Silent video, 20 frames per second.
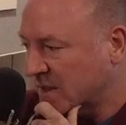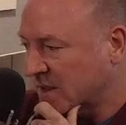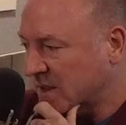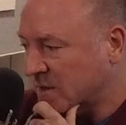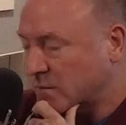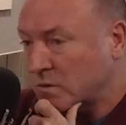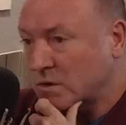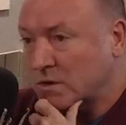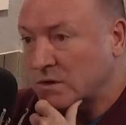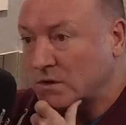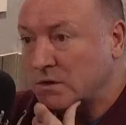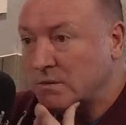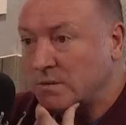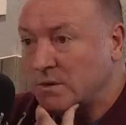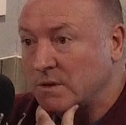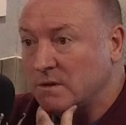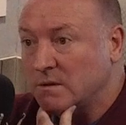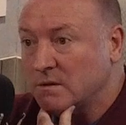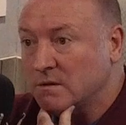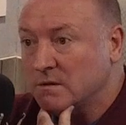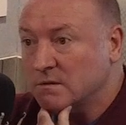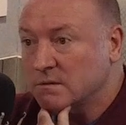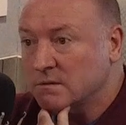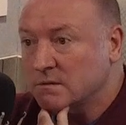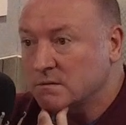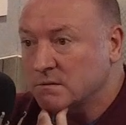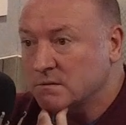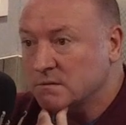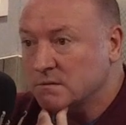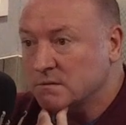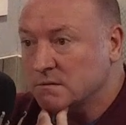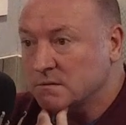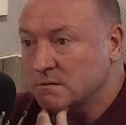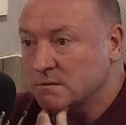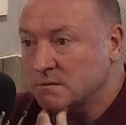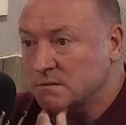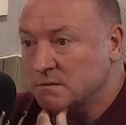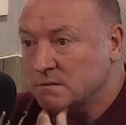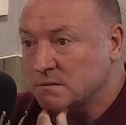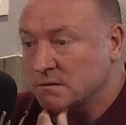they hadn't won a double.
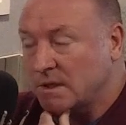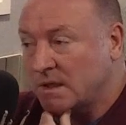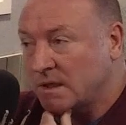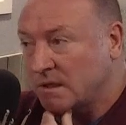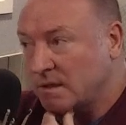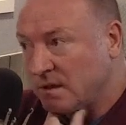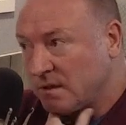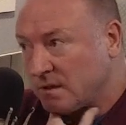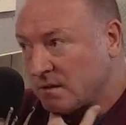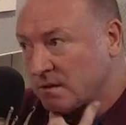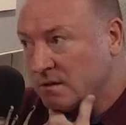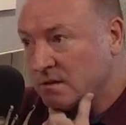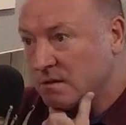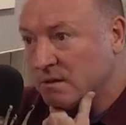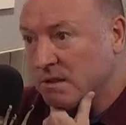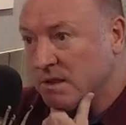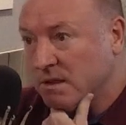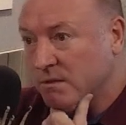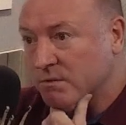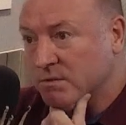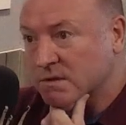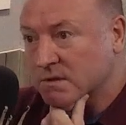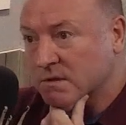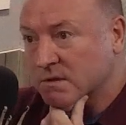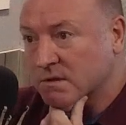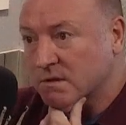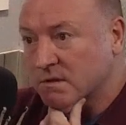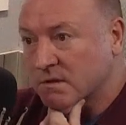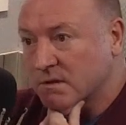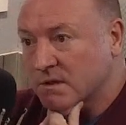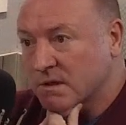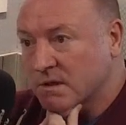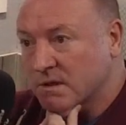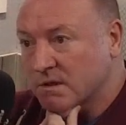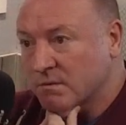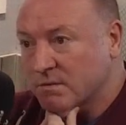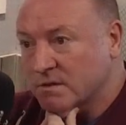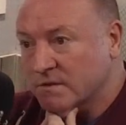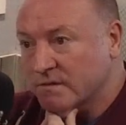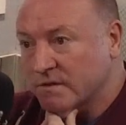And and it was it,
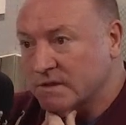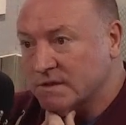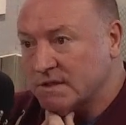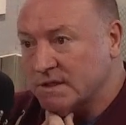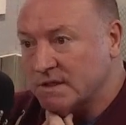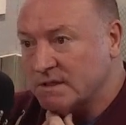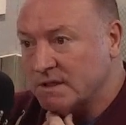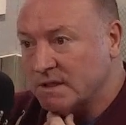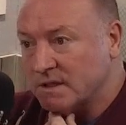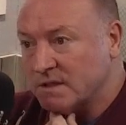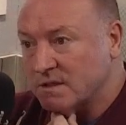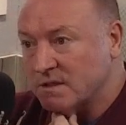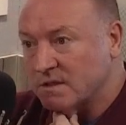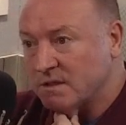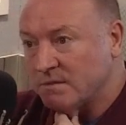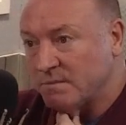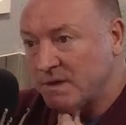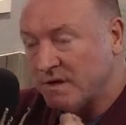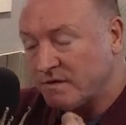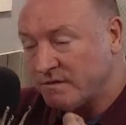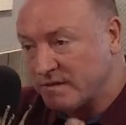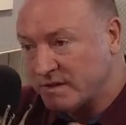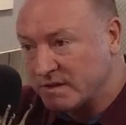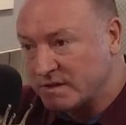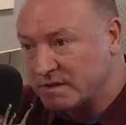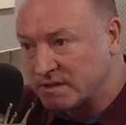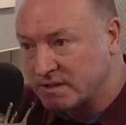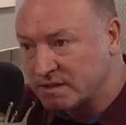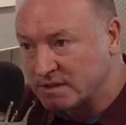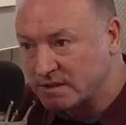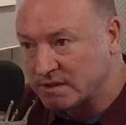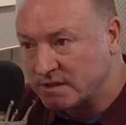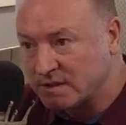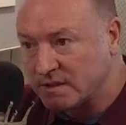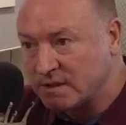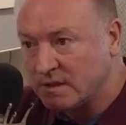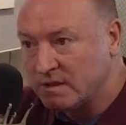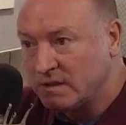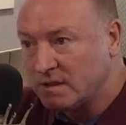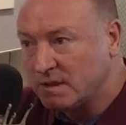it was fantastic to my first
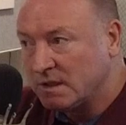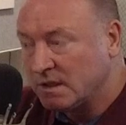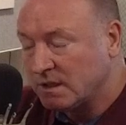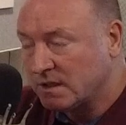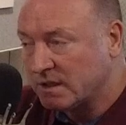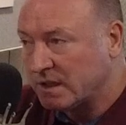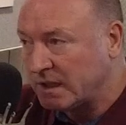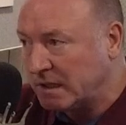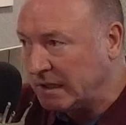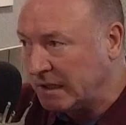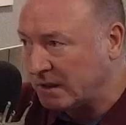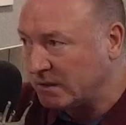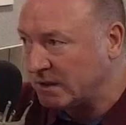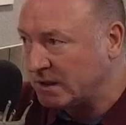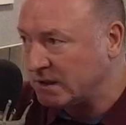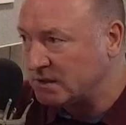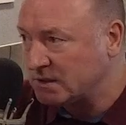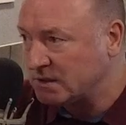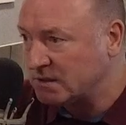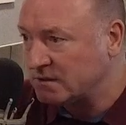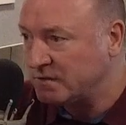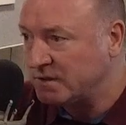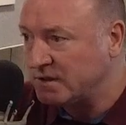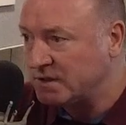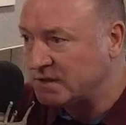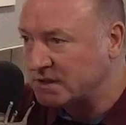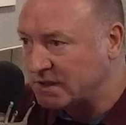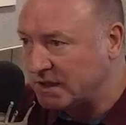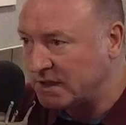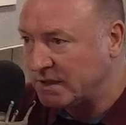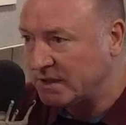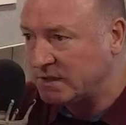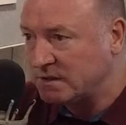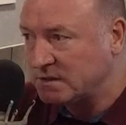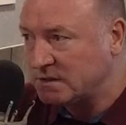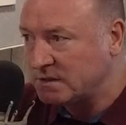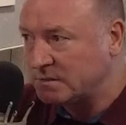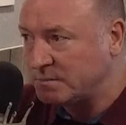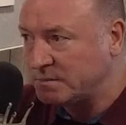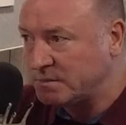season and Kenny Dalglish's first
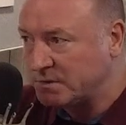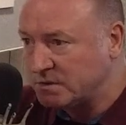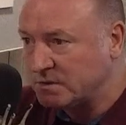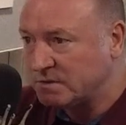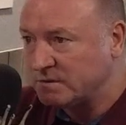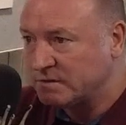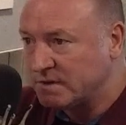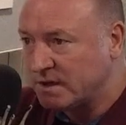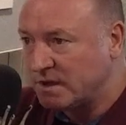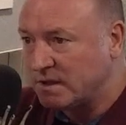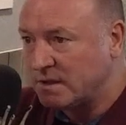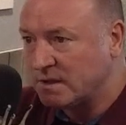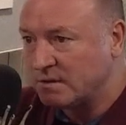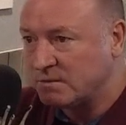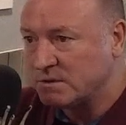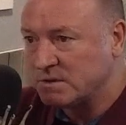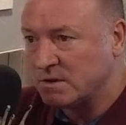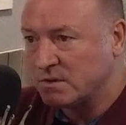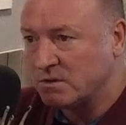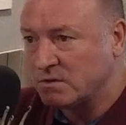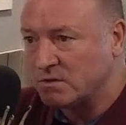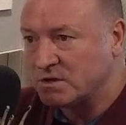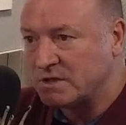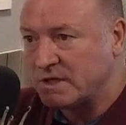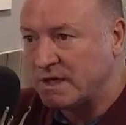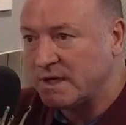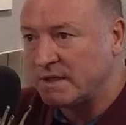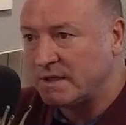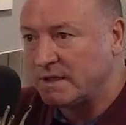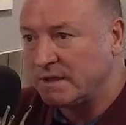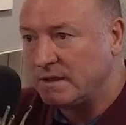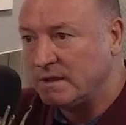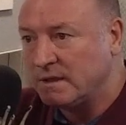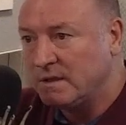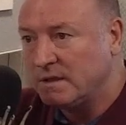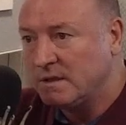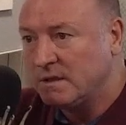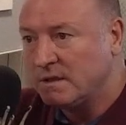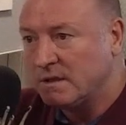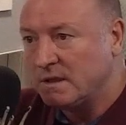signing to prove that it was a good signing,
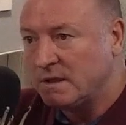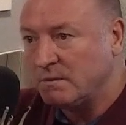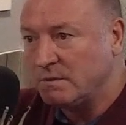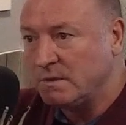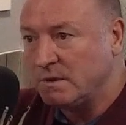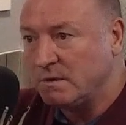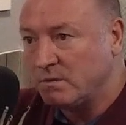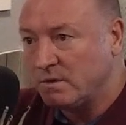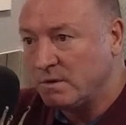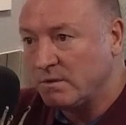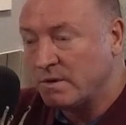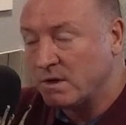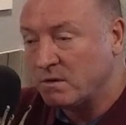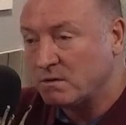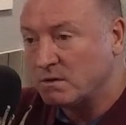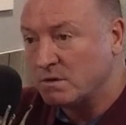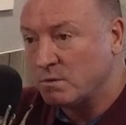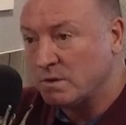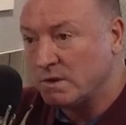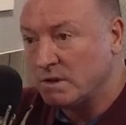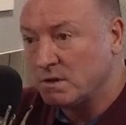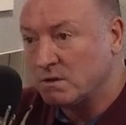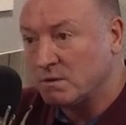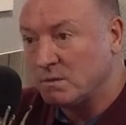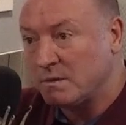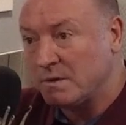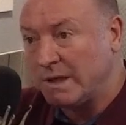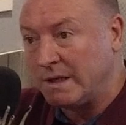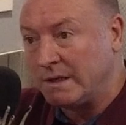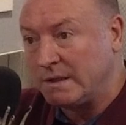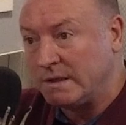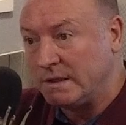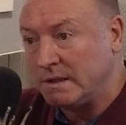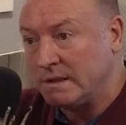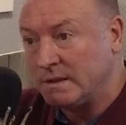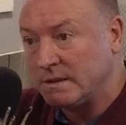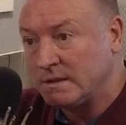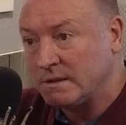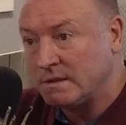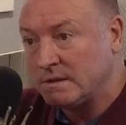and we, we went on to win the double that
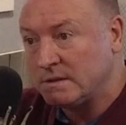year.